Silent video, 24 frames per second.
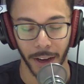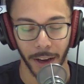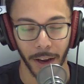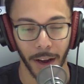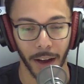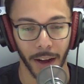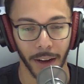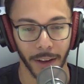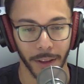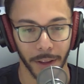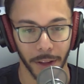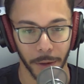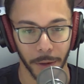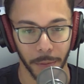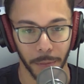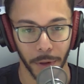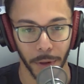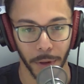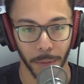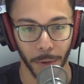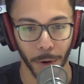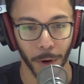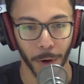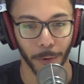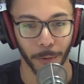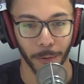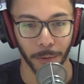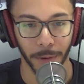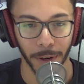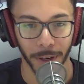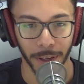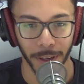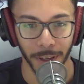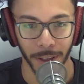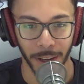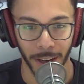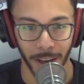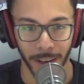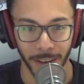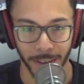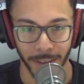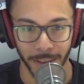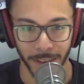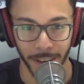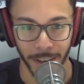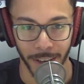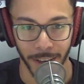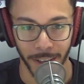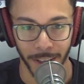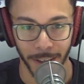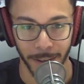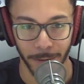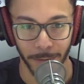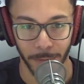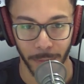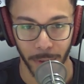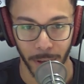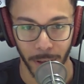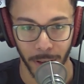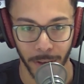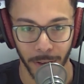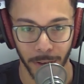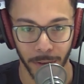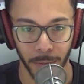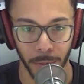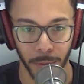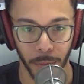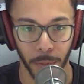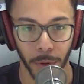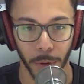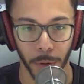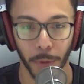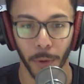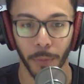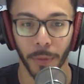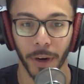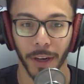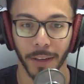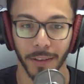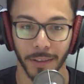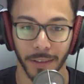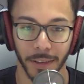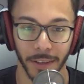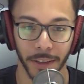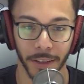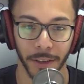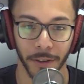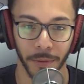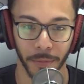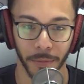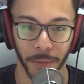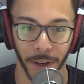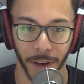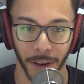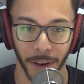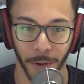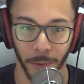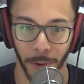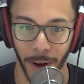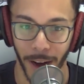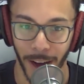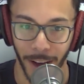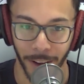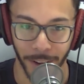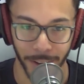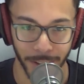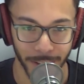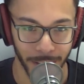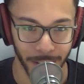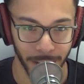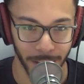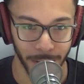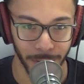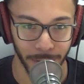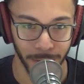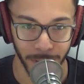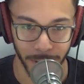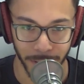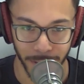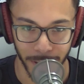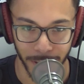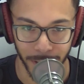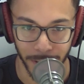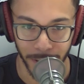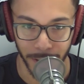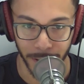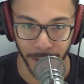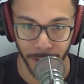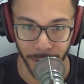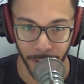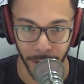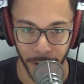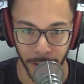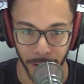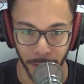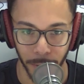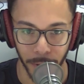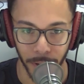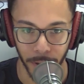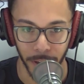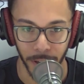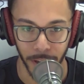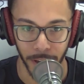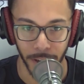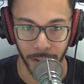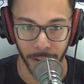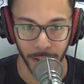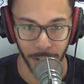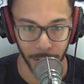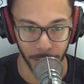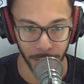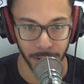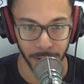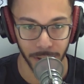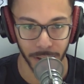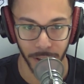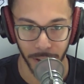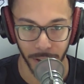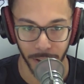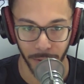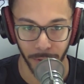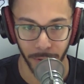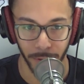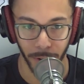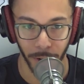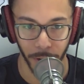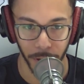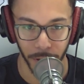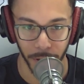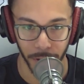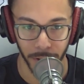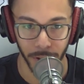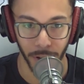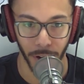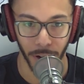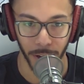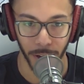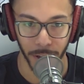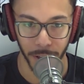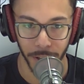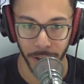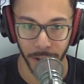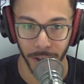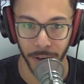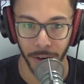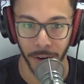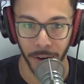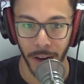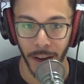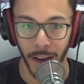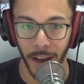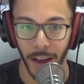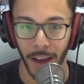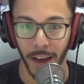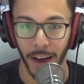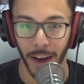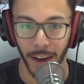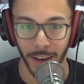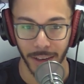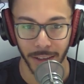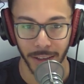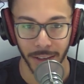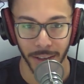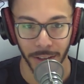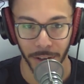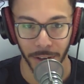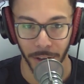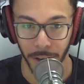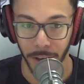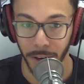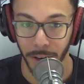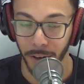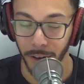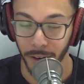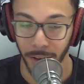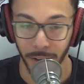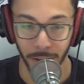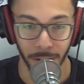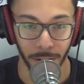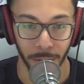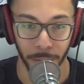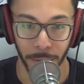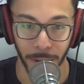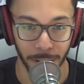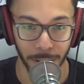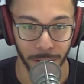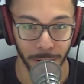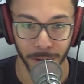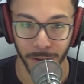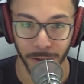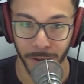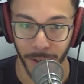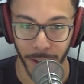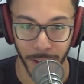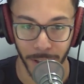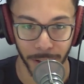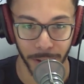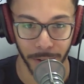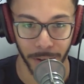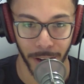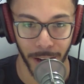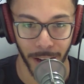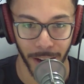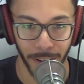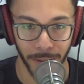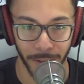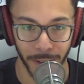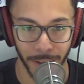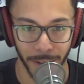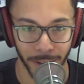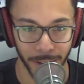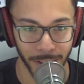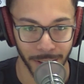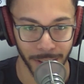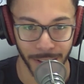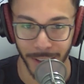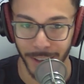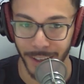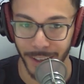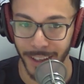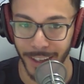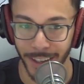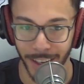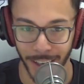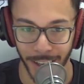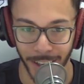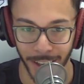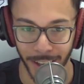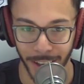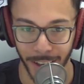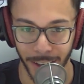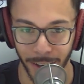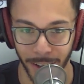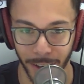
I think people don't realize, like, because people might see you and be like, wow, this guy's physically strength, but here sitting in front of you talking to you, I see like the mental strength you have, dude, is insane. You know what